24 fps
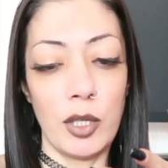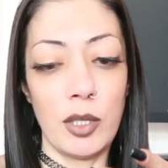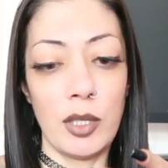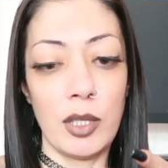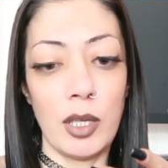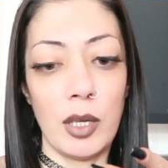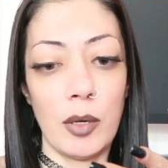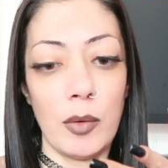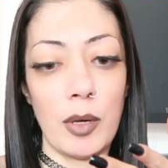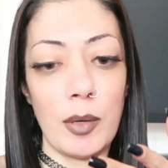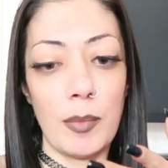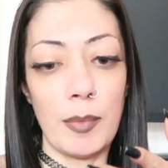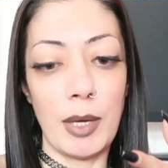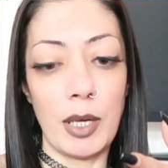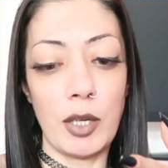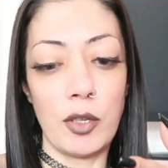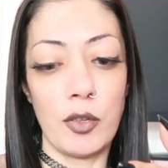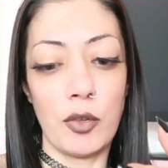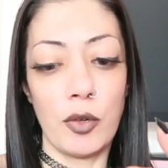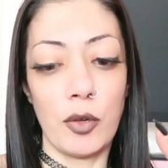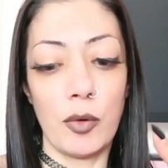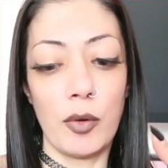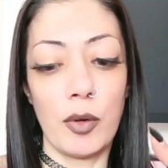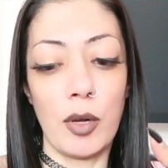Do you see what my
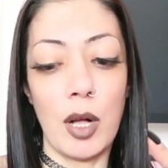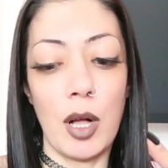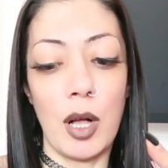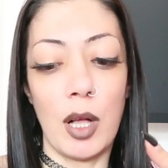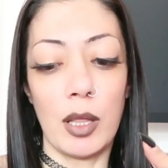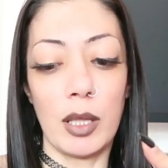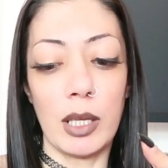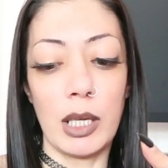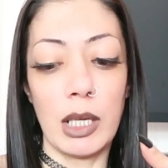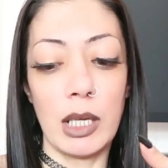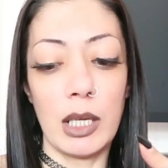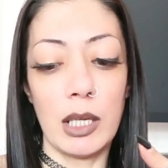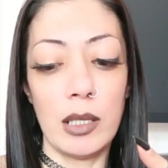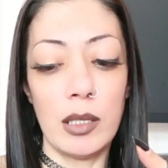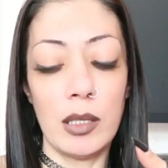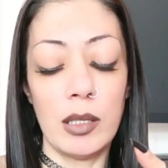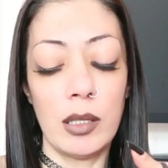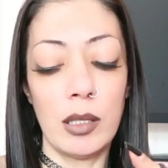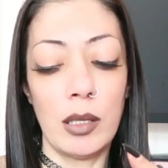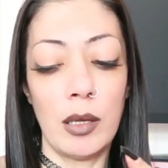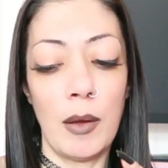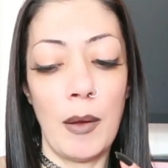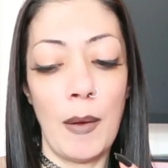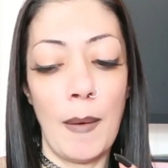true sort of calling
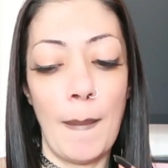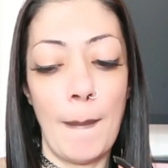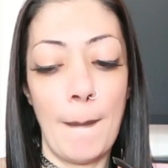is?